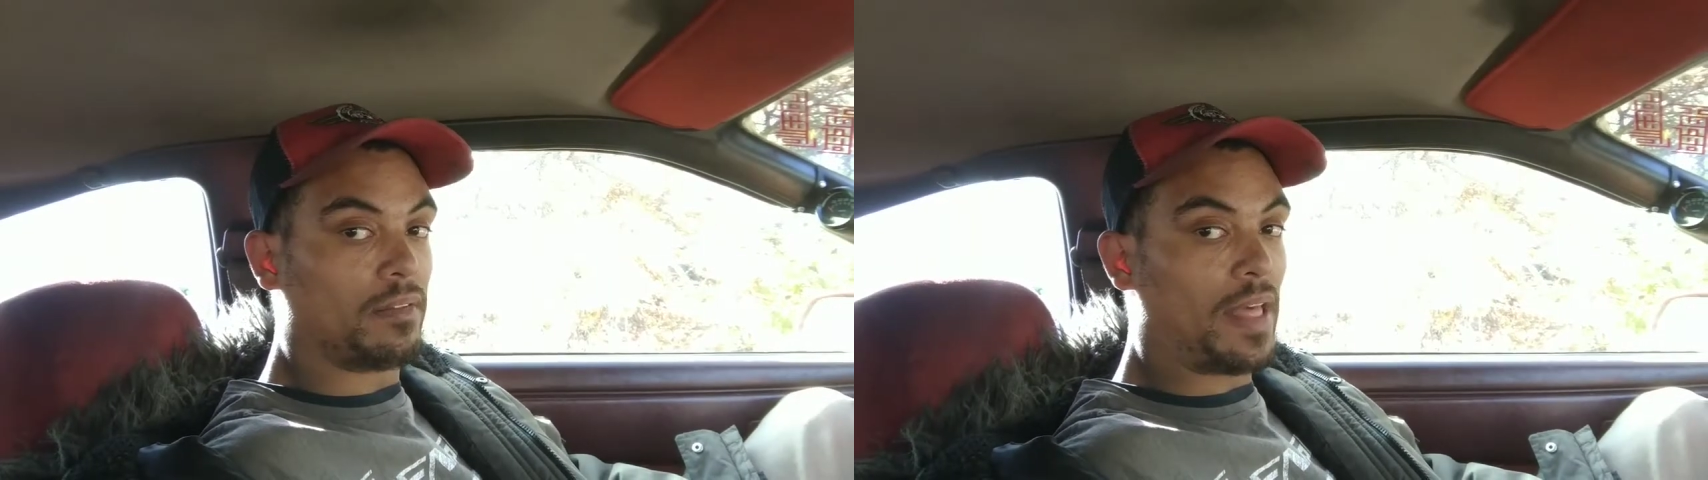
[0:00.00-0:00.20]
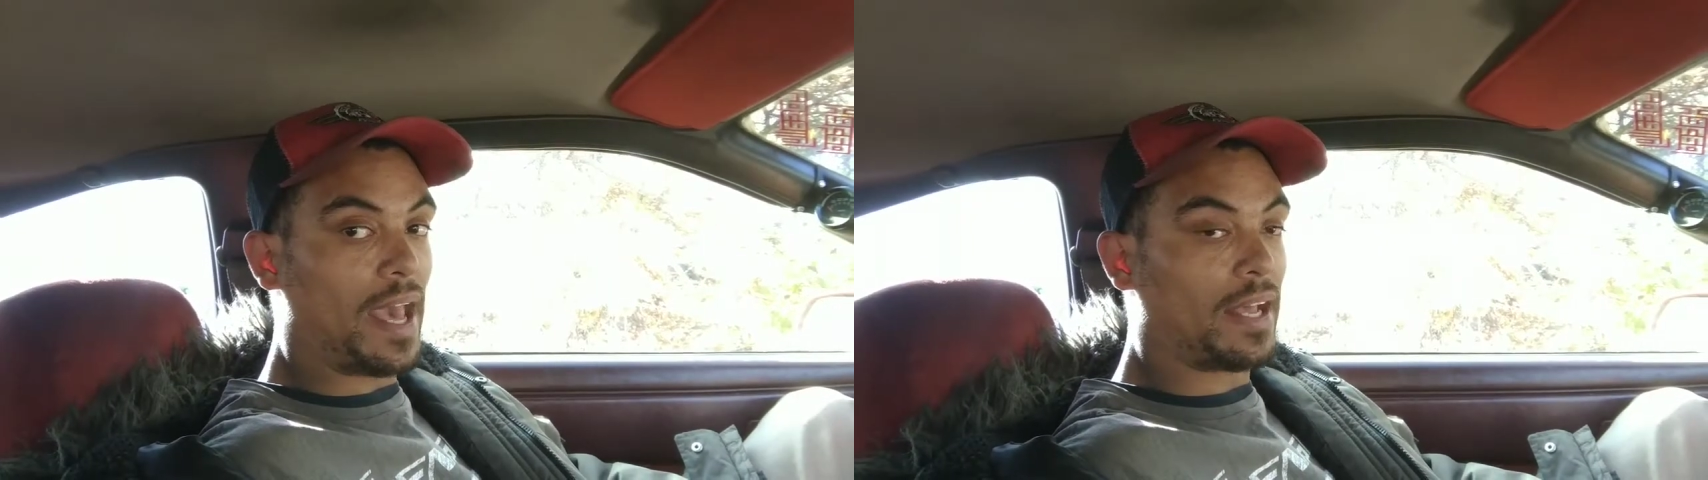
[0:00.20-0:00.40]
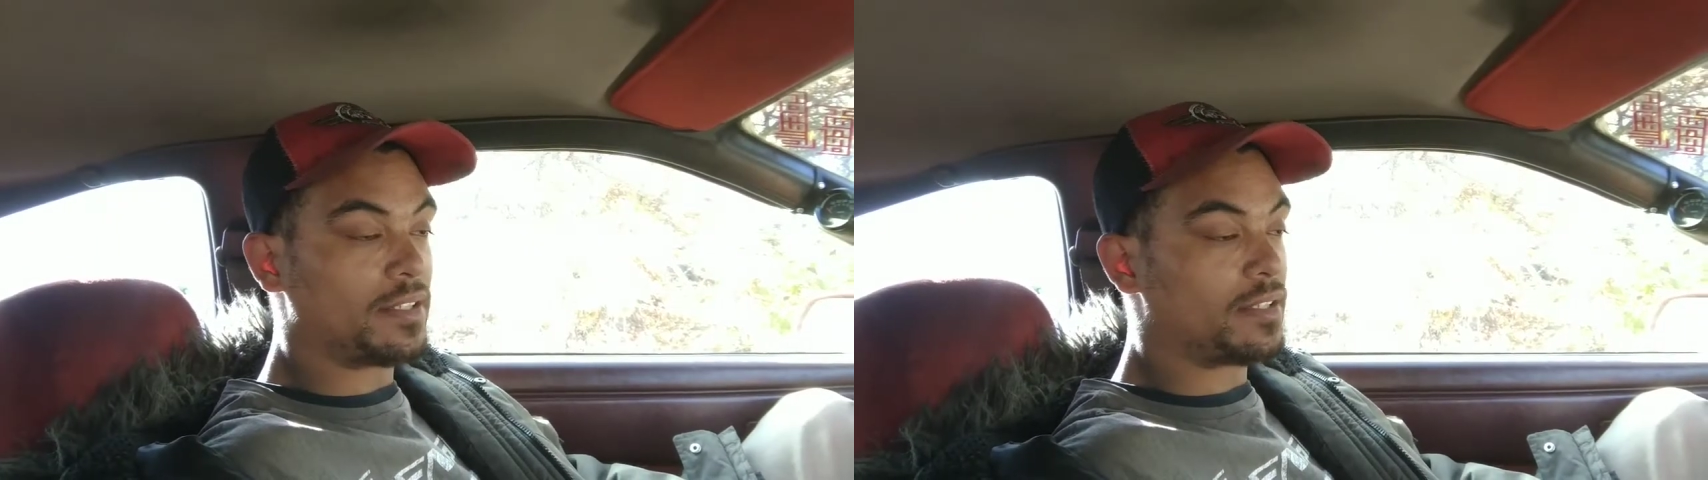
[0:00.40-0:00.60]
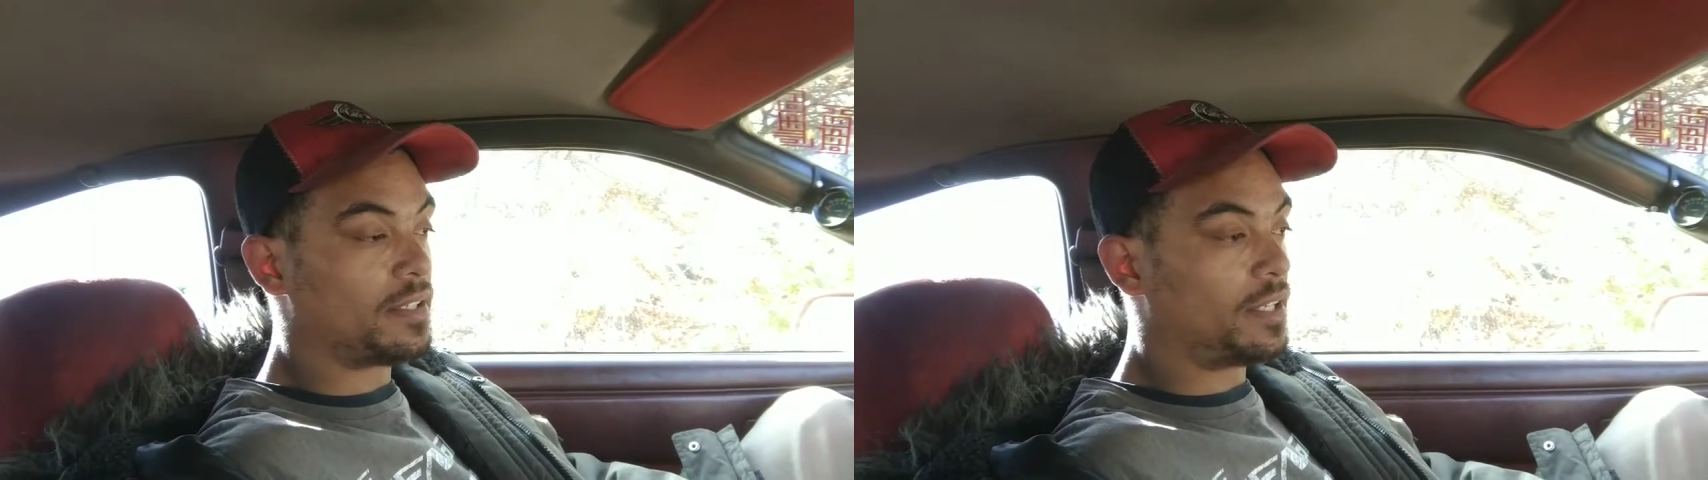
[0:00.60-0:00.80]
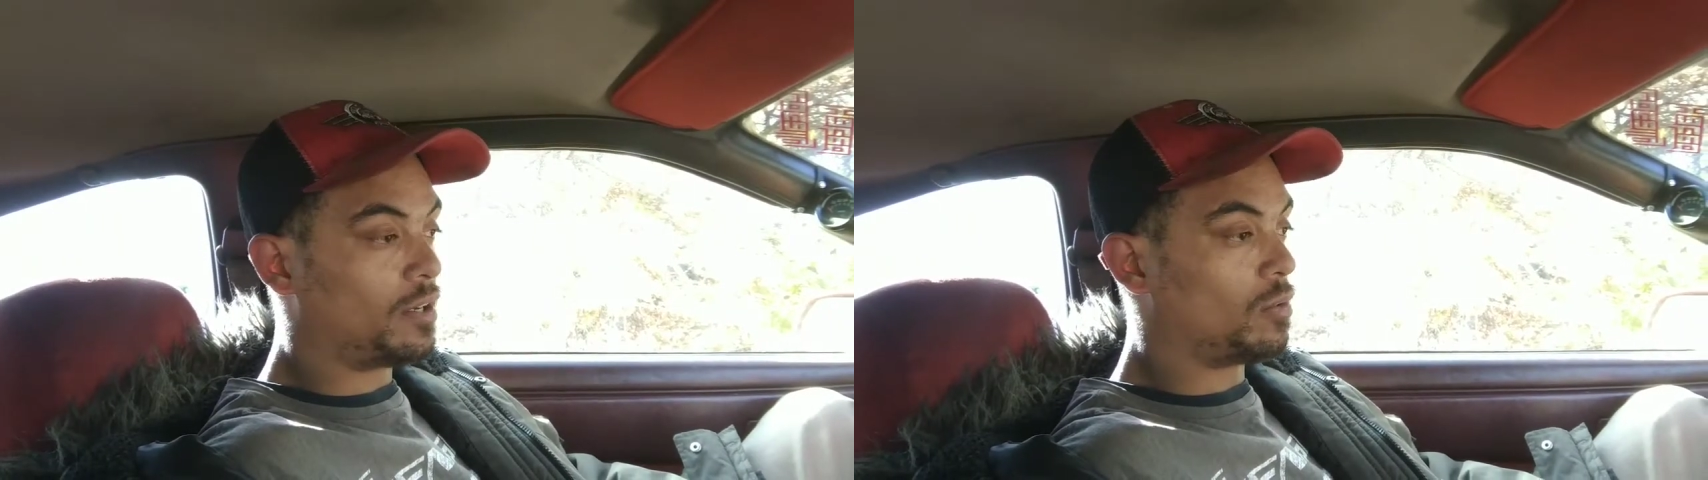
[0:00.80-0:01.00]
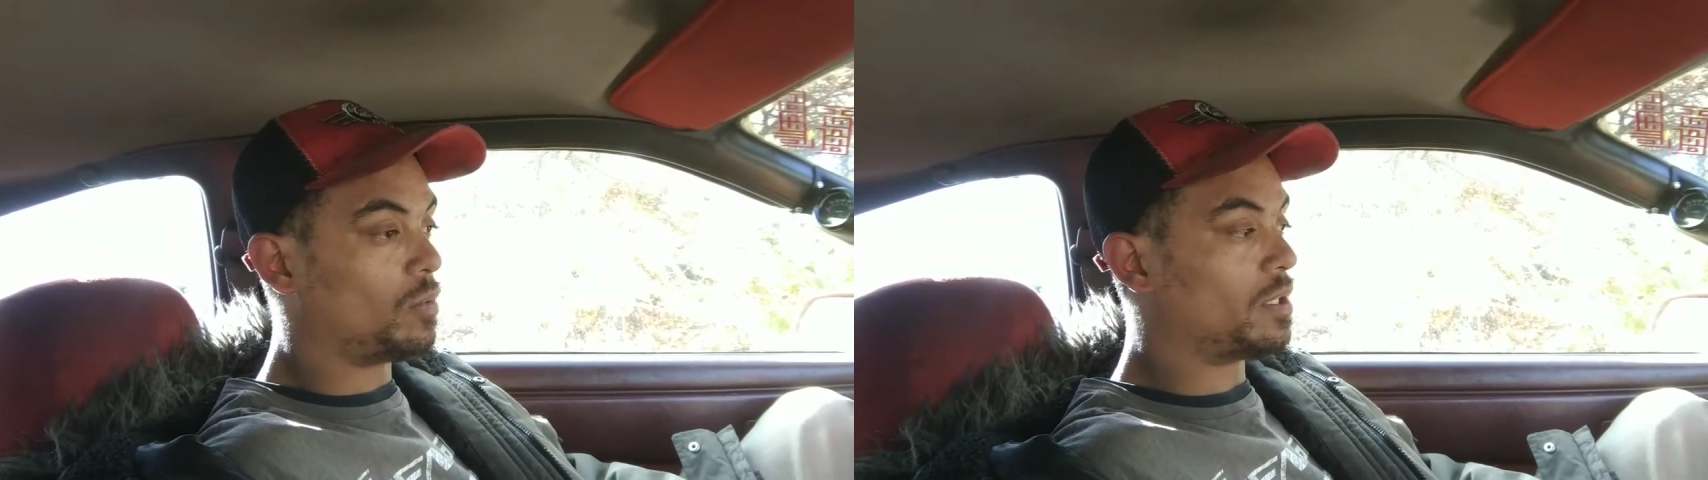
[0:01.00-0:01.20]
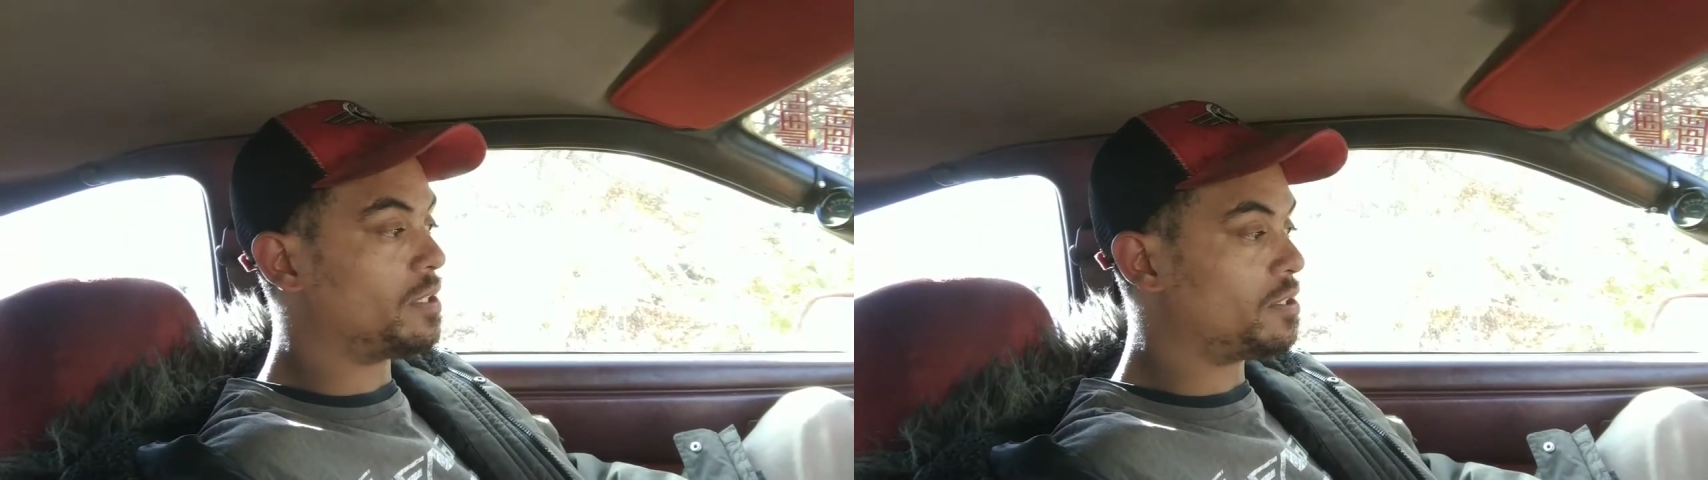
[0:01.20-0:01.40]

that here really